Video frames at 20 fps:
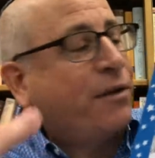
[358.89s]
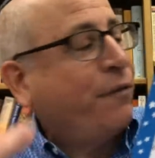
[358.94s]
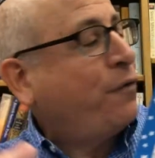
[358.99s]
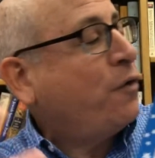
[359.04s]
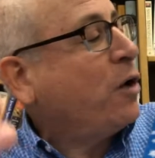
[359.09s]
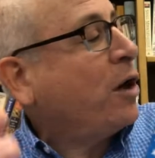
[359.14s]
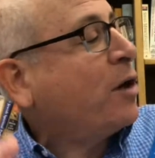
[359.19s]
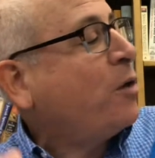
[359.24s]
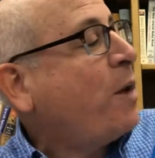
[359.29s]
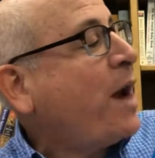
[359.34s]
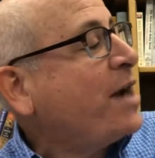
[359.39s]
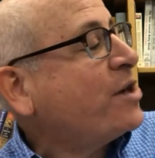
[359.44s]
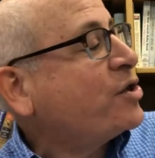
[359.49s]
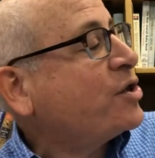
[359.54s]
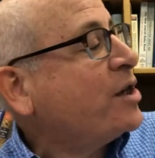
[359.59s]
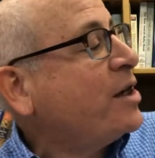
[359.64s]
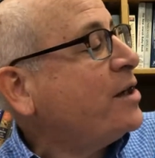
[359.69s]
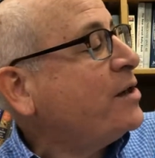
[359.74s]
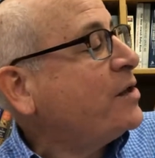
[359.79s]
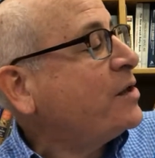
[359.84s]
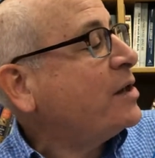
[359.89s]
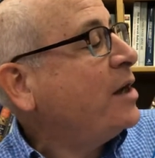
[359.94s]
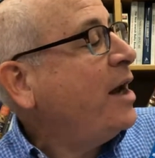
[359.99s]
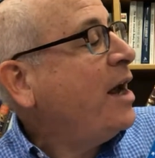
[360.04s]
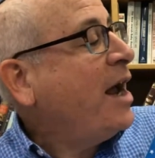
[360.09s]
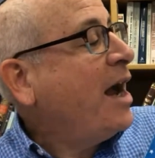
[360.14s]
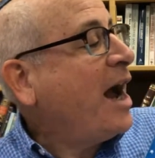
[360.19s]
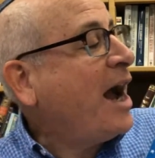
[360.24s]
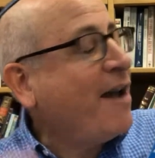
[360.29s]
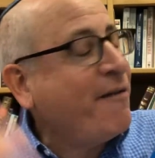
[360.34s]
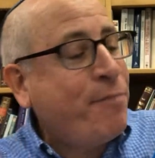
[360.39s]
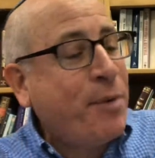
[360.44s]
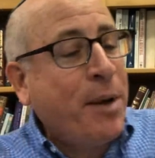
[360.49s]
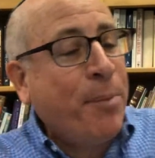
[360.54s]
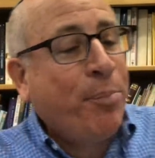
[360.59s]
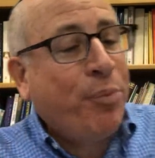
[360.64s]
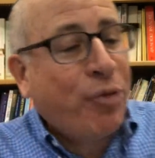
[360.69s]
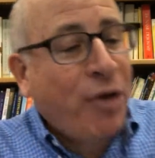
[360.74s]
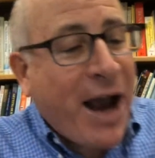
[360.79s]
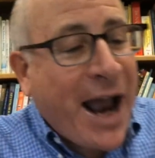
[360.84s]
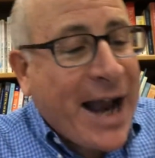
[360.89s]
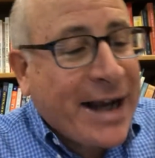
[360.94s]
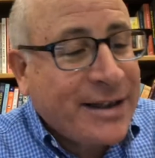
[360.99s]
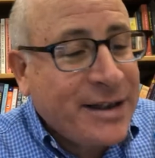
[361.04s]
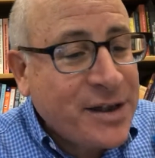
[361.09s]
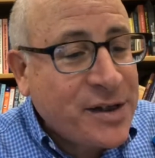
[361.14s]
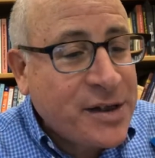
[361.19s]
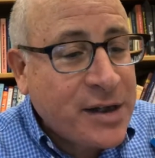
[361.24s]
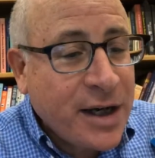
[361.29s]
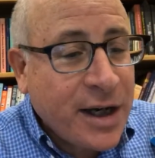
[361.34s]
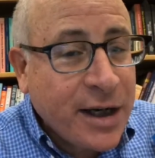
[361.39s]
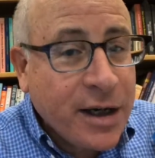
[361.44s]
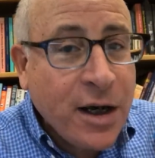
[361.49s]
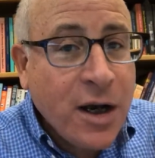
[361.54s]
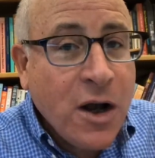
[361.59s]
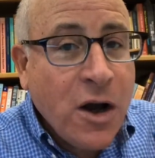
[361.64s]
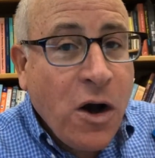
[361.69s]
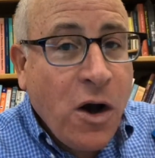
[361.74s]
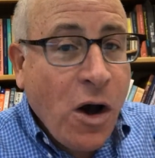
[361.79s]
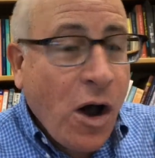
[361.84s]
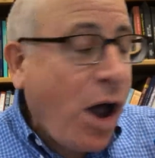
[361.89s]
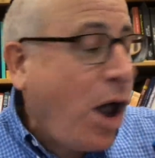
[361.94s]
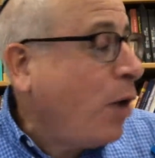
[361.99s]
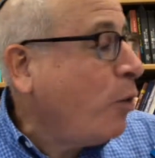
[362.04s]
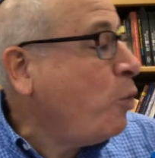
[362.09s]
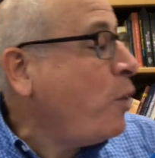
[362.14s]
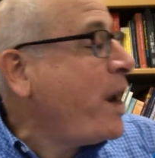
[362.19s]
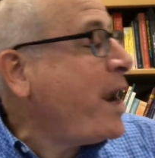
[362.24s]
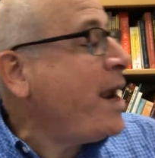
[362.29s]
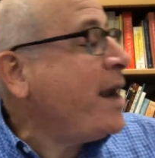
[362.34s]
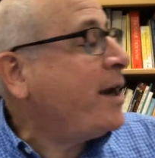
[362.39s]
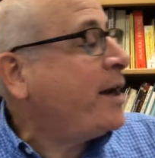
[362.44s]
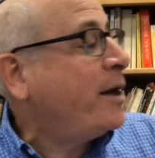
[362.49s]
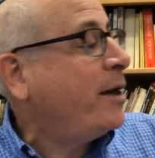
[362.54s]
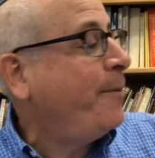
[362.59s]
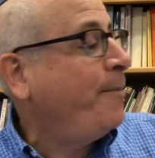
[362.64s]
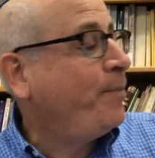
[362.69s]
four questions. I've been practicing all week.